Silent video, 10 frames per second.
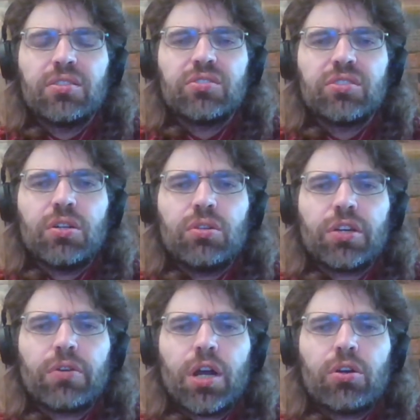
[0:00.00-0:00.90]
So
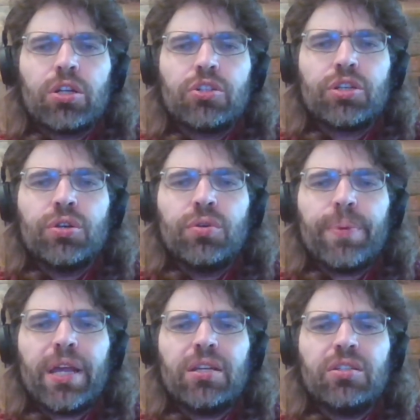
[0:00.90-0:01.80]
there are
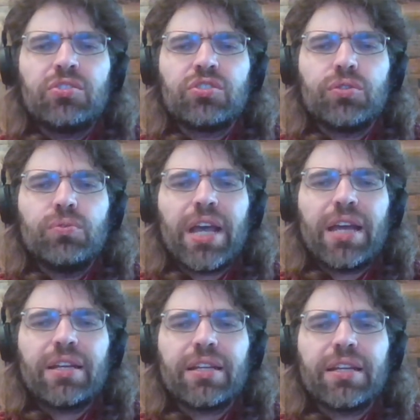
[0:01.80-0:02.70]
two ways you
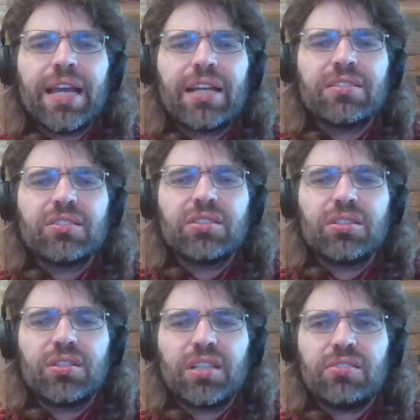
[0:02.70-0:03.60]
can get
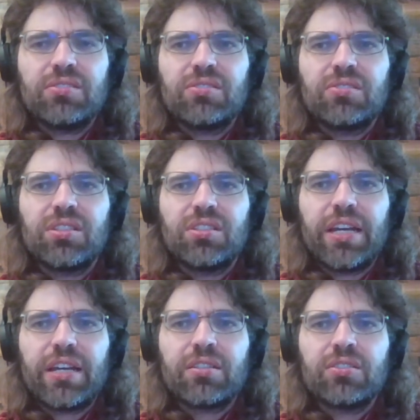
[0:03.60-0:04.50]
this
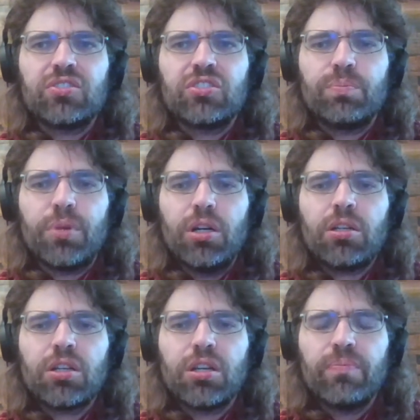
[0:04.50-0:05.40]

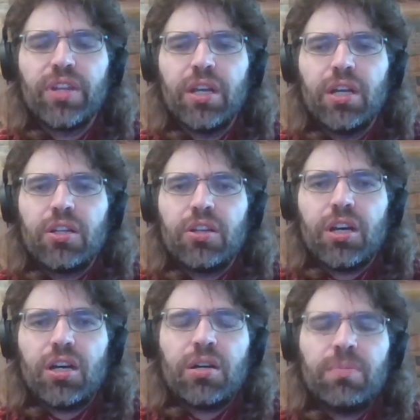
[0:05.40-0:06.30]
textbook.
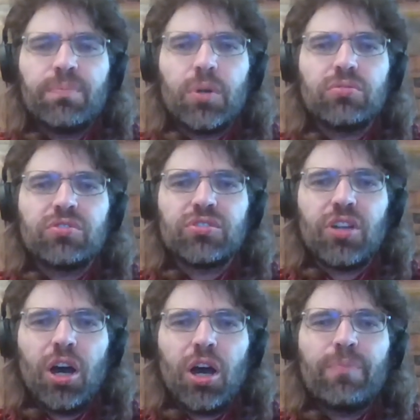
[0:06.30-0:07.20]
The
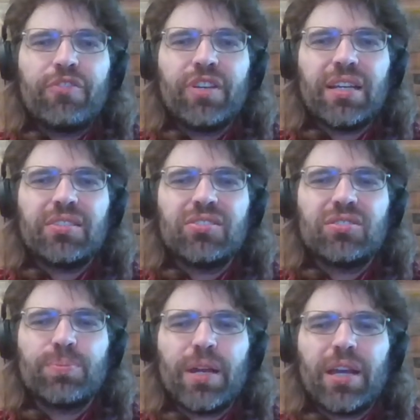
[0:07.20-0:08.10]
most
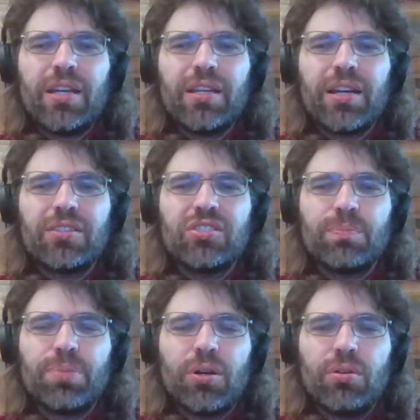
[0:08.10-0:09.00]
obvious way, I
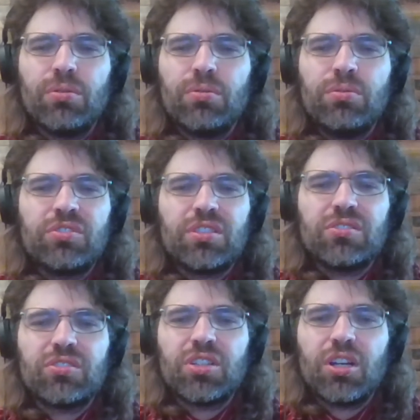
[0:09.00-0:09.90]
suppose,
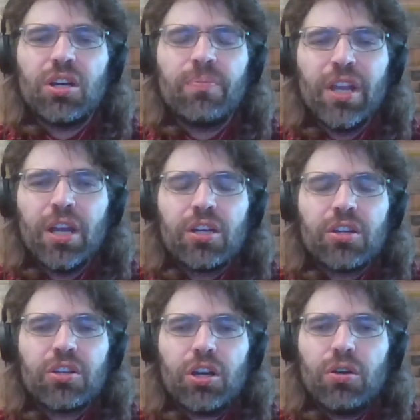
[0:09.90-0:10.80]
is to
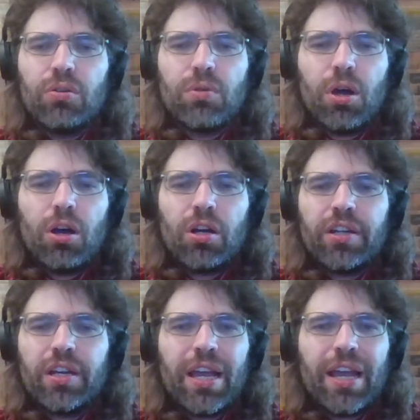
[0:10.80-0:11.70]
go
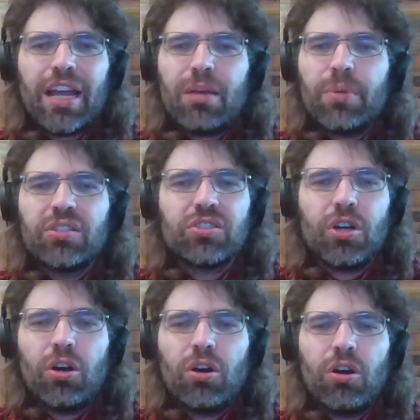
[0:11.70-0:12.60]
on
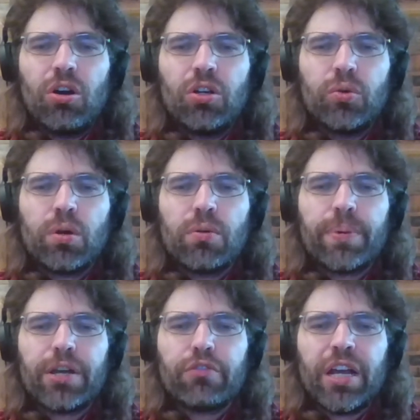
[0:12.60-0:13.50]
Amazon or
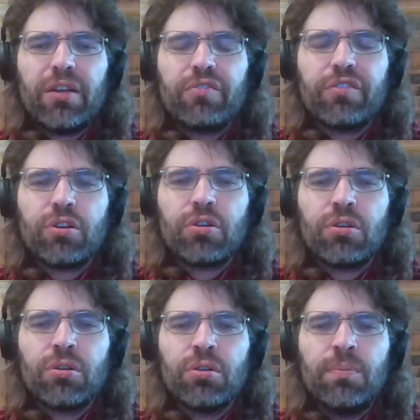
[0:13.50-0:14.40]

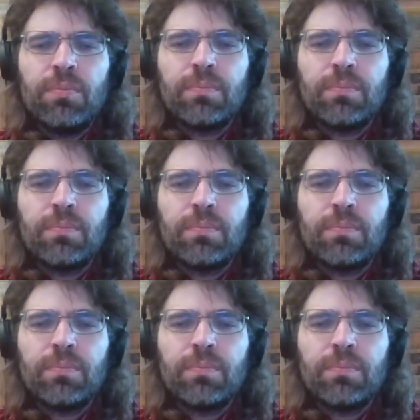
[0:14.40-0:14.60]
wherever